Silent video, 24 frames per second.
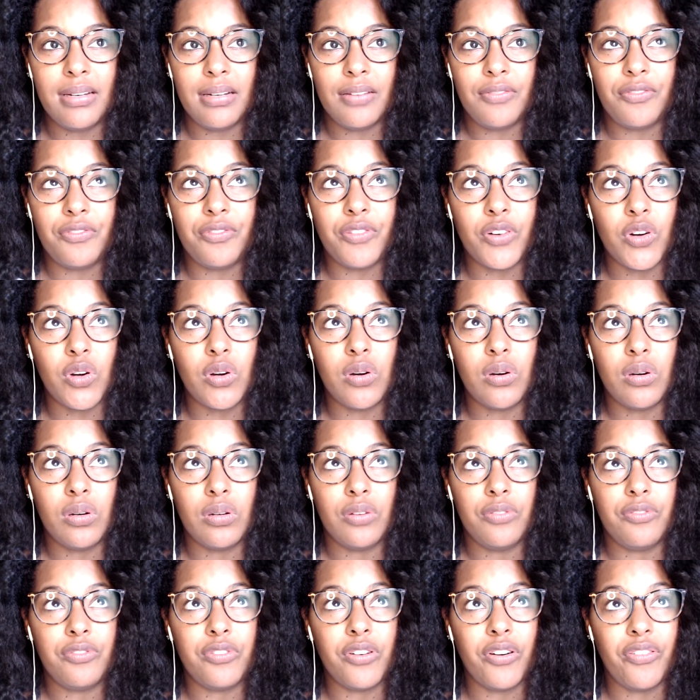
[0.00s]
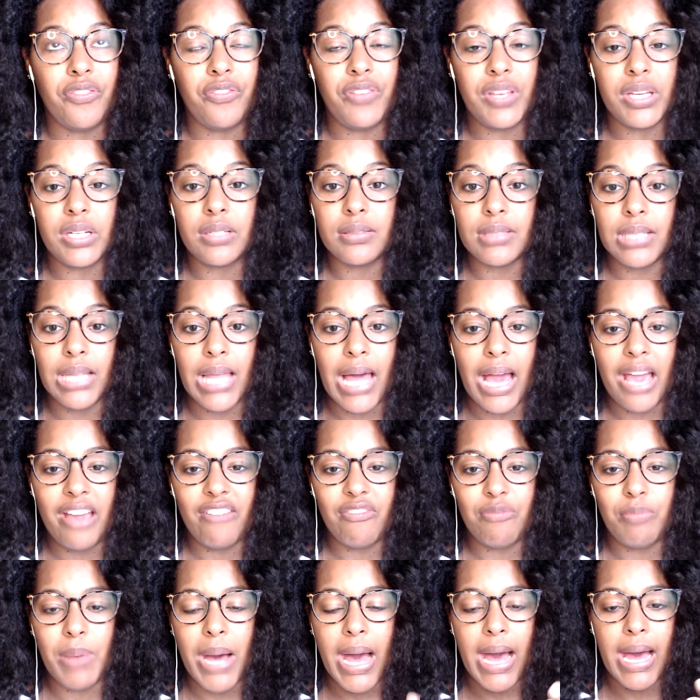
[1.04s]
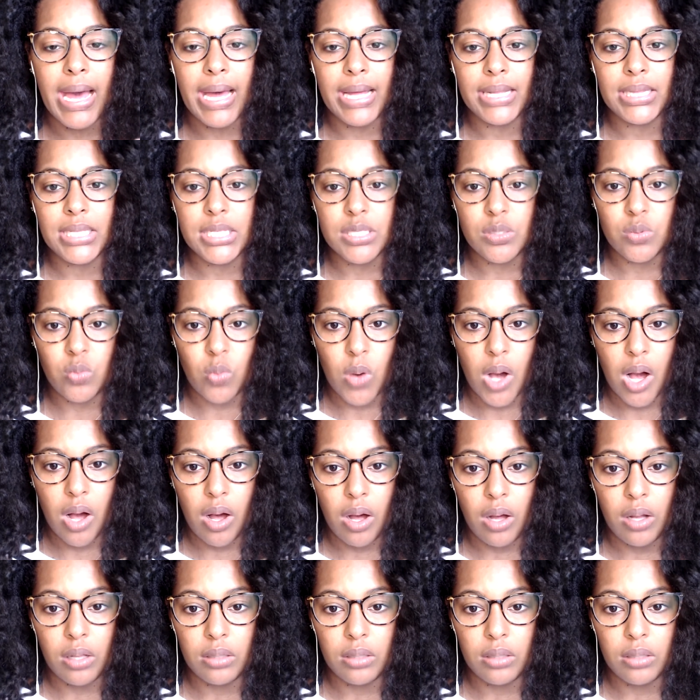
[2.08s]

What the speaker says: full, fulfilled life behind this wall.